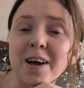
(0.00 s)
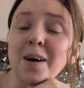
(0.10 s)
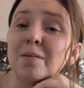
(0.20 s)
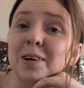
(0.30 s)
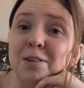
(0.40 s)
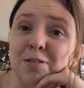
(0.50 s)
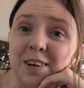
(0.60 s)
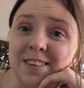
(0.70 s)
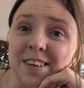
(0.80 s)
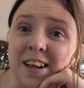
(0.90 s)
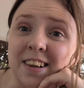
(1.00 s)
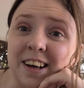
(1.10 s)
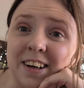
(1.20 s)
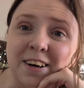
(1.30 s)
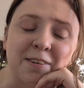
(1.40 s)
I'm gonna fix that
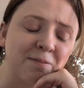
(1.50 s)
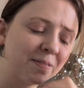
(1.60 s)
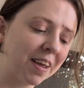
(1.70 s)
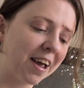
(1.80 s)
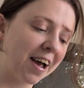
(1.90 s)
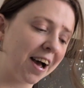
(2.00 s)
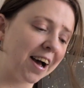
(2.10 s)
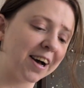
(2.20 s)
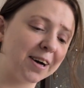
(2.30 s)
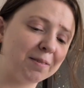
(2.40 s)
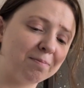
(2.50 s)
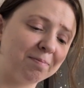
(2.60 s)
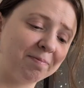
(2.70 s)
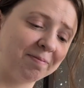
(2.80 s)
later. I've